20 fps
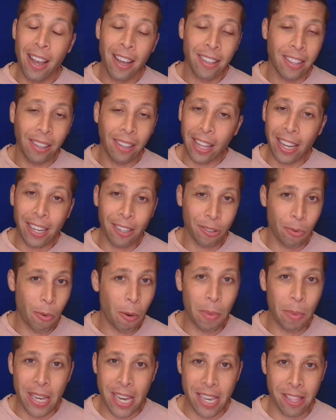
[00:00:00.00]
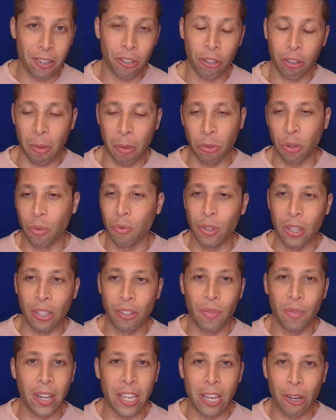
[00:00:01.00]
the link will be in the description for this
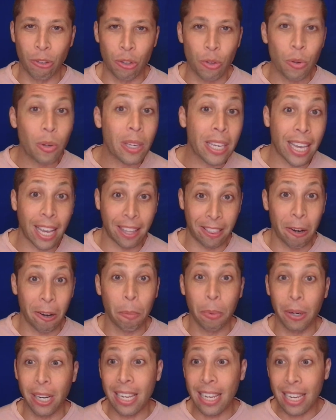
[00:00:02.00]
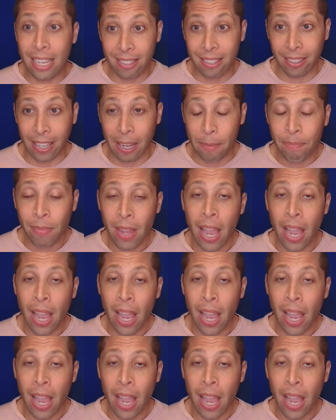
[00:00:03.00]
video, so you can get there pretty easily.